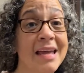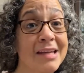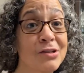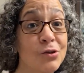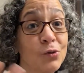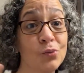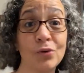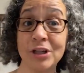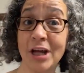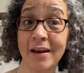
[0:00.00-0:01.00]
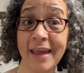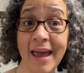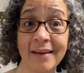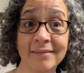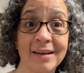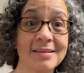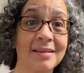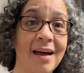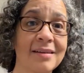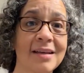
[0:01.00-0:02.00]
is to reach out again, because a
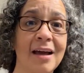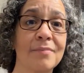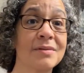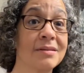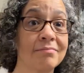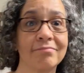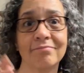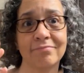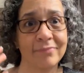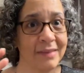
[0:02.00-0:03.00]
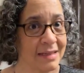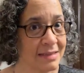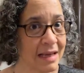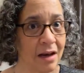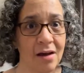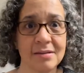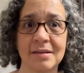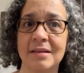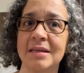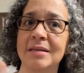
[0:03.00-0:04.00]
lot of times things get lost
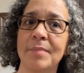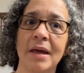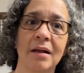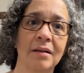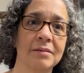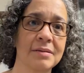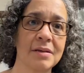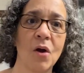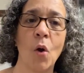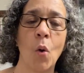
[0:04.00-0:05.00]
in the emails,